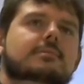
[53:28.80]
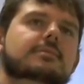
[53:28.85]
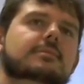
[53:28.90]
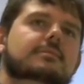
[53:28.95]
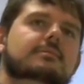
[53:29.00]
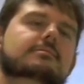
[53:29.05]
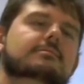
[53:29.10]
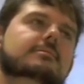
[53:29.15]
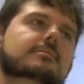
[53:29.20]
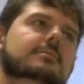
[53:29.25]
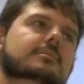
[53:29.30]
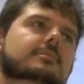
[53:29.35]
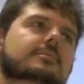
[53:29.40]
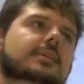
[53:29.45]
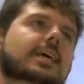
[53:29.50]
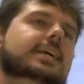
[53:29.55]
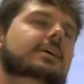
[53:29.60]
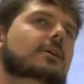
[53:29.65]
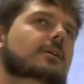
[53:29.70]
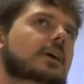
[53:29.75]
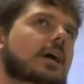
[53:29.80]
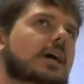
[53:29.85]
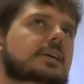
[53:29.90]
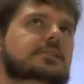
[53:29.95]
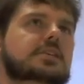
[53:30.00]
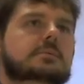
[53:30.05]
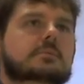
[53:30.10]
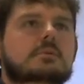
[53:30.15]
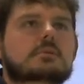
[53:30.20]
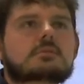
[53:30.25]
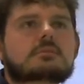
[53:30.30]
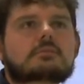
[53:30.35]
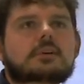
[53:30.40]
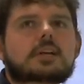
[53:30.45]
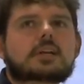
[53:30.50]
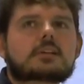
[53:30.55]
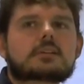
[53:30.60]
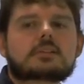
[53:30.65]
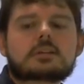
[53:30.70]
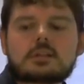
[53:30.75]
take your concept and divide it into
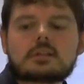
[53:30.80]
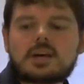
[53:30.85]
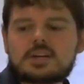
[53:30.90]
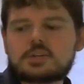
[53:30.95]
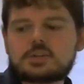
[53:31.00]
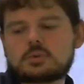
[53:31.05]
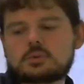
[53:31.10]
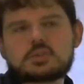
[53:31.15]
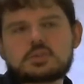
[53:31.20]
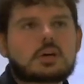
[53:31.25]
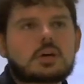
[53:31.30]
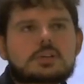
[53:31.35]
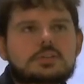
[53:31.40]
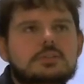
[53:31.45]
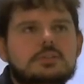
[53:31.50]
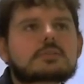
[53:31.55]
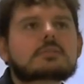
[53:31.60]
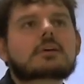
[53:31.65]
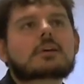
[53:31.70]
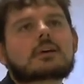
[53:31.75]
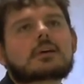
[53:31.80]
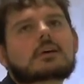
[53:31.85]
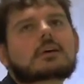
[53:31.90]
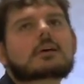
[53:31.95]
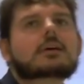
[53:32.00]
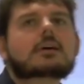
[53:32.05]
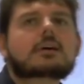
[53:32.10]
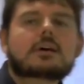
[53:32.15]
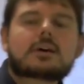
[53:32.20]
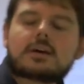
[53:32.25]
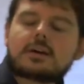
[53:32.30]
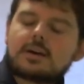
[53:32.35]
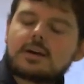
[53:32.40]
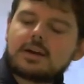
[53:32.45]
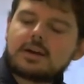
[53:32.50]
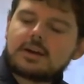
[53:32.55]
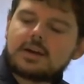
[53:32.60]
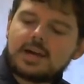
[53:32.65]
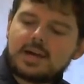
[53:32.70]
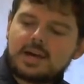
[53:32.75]
logical chunks,
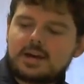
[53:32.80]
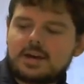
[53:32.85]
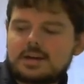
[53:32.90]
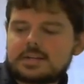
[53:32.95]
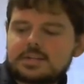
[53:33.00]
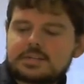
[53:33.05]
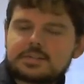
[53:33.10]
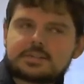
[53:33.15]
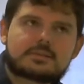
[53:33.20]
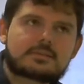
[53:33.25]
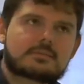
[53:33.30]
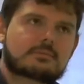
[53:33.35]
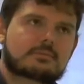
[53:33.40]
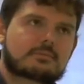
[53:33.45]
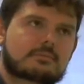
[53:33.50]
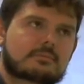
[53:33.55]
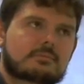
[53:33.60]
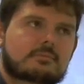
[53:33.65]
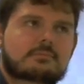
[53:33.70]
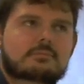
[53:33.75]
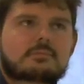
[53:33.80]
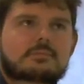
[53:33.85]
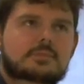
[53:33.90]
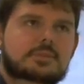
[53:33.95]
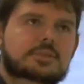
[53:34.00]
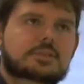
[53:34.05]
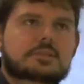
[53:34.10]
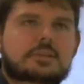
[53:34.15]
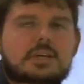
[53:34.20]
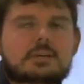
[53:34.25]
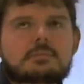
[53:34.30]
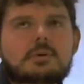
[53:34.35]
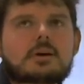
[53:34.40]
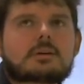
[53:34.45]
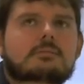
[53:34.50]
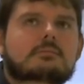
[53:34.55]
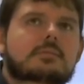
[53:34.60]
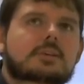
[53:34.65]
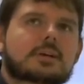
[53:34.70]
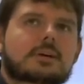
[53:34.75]
and just think about you know
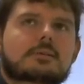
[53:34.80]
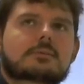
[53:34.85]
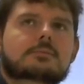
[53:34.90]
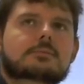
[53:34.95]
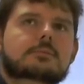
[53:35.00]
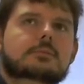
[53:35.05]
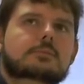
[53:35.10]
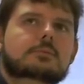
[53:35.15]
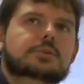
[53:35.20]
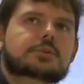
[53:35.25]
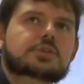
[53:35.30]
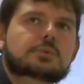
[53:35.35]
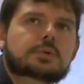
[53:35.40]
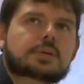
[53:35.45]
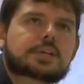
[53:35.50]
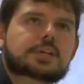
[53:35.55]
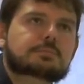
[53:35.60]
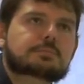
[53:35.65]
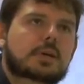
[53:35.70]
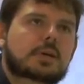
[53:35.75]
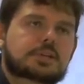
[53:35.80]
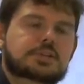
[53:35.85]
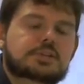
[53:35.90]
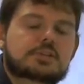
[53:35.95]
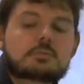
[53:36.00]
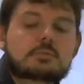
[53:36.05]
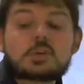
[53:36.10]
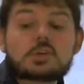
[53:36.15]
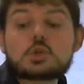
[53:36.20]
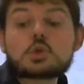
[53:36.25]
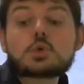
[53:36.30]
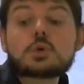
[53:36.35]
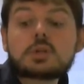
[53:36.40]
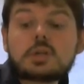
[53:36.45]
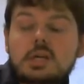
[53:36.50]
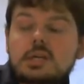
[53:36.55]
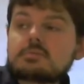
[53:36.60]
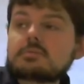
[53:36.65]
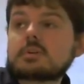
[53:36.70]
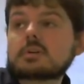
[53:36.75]
what you want each page to be. You could even go
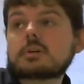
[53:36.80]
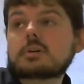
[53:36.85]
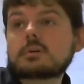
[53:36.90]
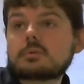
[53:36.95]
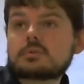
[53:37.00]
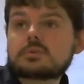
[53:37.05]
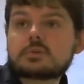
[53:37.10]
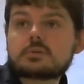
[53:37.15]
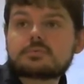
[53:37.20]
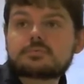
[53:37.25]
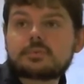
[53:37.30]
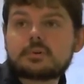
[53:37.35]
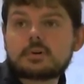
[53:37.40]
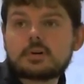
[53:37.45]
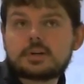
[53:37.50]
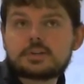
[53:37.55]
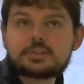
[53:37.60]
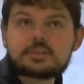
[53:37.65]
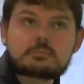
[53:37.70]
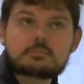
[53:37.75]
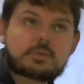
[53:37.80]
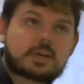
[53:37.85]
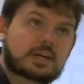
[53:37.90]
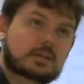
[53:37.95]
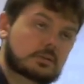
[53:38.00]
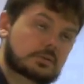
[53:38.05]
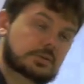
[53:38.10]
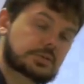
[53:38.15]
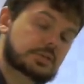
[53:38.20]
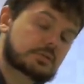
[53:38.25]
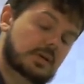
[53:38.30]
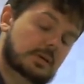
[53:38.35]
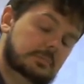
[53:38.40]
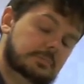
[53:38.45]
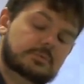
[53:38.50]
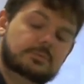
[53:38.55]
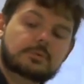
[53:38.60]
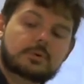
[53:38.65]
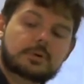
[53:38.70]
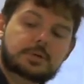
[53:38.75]
so far as to make a script where you
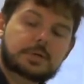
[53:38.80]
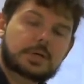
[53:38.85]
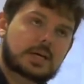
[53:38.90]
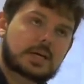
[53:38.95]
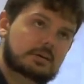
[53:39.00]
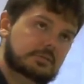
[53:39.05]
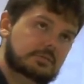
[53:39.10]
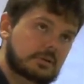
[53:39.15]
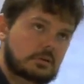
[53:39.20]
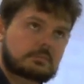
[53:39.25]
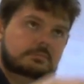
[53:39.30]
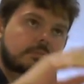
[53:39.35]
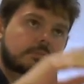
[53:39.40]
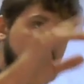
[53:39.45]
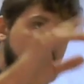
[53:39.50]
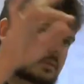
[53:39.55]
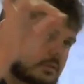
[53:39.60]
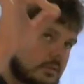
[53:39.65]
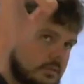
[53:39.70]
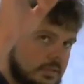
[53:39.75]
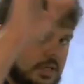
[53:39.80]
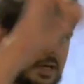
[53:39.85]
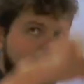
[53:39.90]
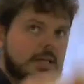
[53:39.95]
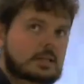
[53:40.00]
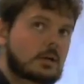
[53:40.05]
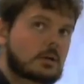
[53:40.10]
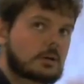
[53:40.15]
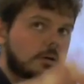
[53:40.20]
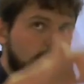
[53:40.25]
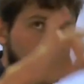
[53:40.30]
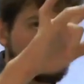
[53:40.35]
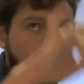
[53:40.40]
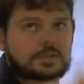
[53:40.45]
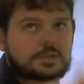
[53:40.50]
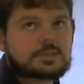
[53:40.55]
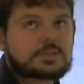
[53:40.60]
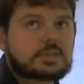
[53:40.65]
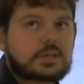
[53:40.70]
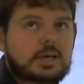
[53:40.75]
have your dialogue on one side
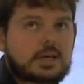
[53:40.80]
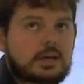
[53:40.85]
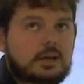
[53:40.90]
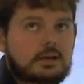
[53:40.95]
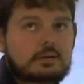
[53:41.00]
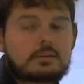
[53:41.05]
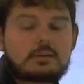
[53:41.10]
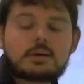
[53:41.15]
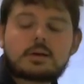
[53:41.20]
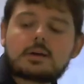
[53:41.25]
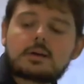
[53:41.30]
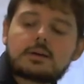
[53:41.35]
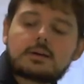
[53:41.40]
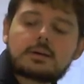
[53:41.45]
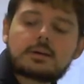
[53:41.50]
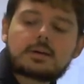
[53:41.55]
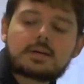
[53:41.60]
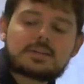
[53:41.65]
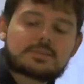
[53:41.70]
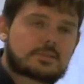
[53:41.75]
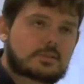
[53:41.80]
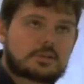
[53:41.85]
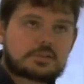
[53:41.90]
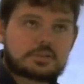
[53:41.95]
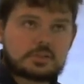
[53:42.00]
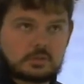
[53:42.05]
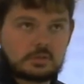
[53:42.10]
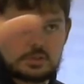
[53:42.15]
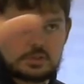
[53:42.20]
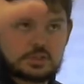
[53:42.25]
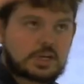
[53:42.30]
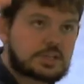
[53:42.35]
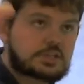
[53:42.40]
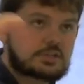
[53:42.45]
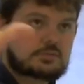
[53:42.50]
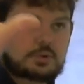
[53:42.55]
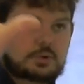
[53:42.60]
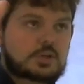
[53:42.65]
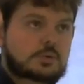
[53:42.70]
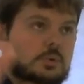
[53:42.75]
and then just a little sketch of what you
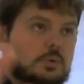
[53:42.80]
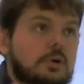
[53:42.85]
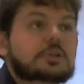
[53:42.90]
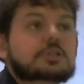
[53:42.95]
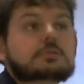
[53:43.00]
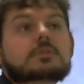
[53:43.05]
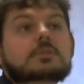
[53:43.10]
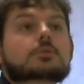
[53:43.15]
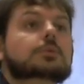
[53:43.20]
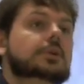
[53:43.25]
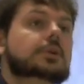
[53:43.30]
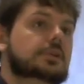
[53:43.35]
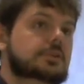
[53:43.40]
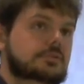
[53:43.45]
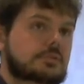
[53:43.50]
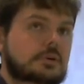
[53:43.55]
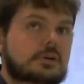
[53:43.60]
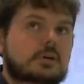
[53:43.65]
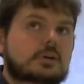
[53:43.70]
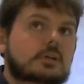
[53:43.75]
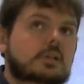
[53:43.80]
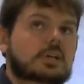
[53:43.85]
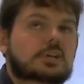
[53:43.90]
ultimately want to draw, like a storyboard.